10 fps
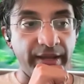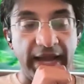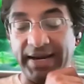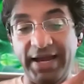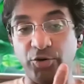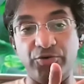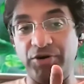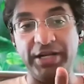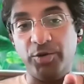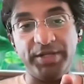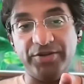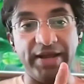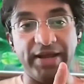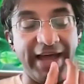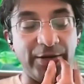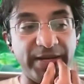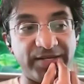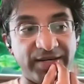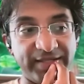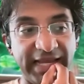And I don't really know what the right
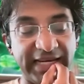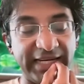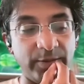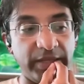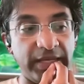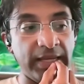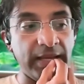valuation is likely to be.